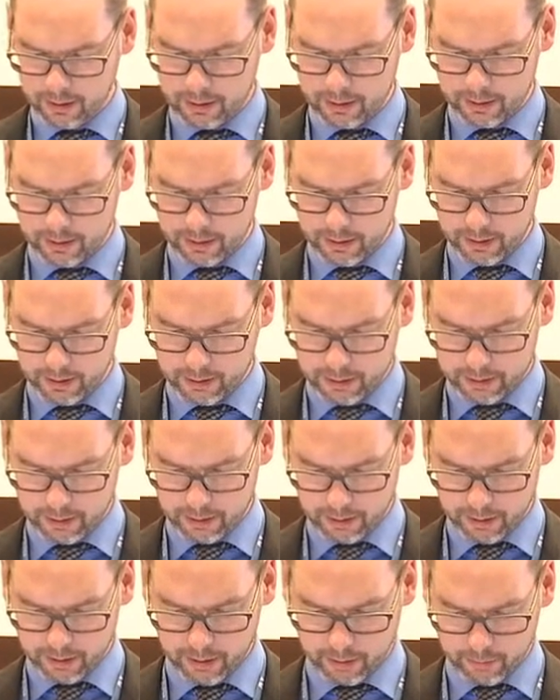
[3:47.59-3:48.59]
in
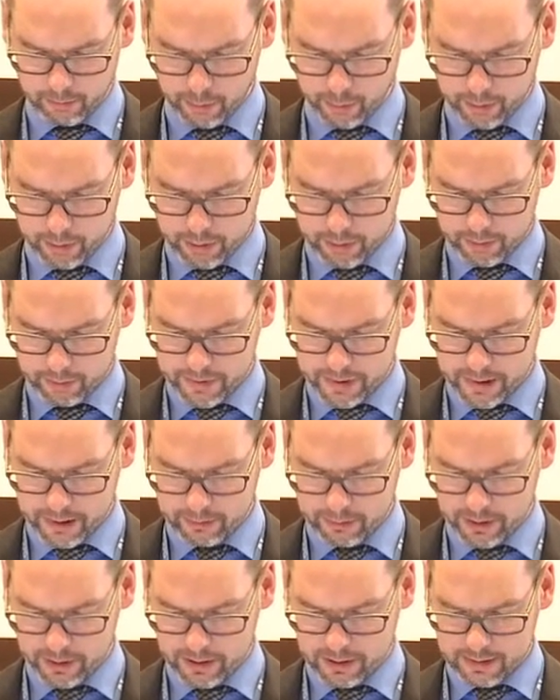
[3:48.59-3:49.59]
a workshop
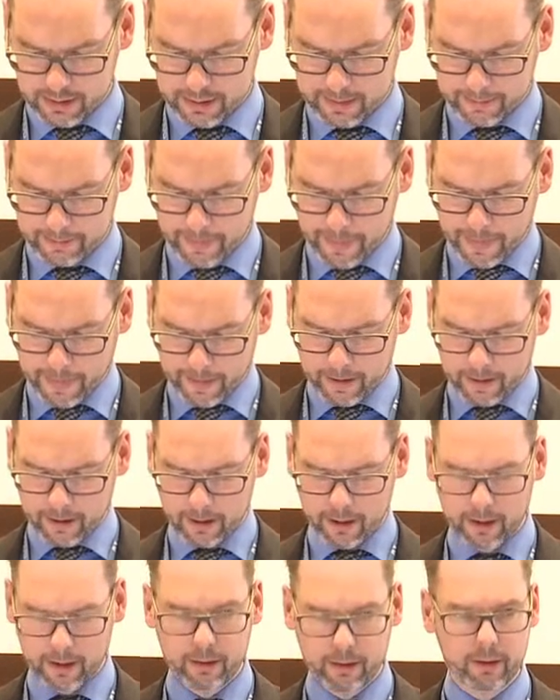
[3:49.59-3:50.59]
series.
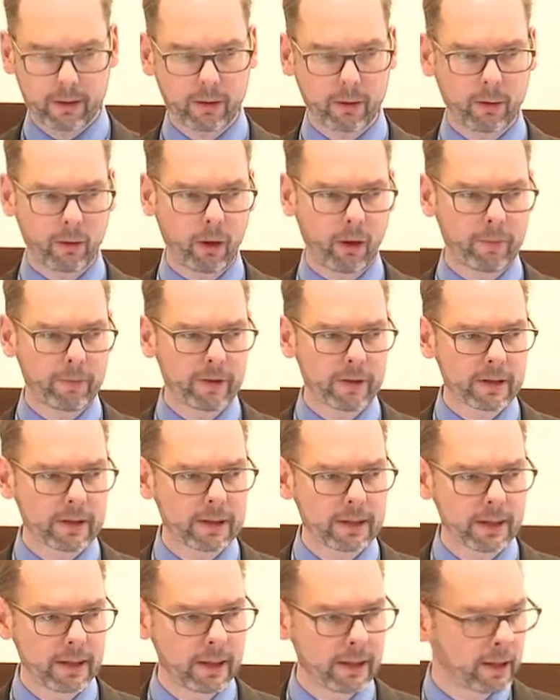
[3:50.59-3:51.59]
And
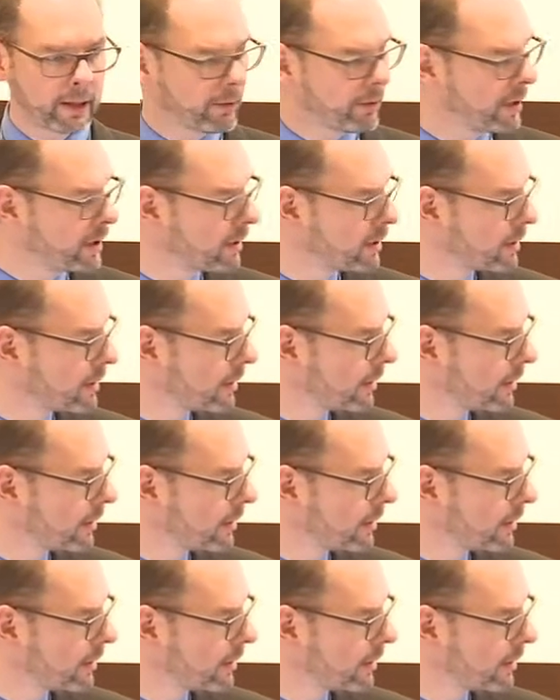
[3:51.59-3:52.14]
obviously there is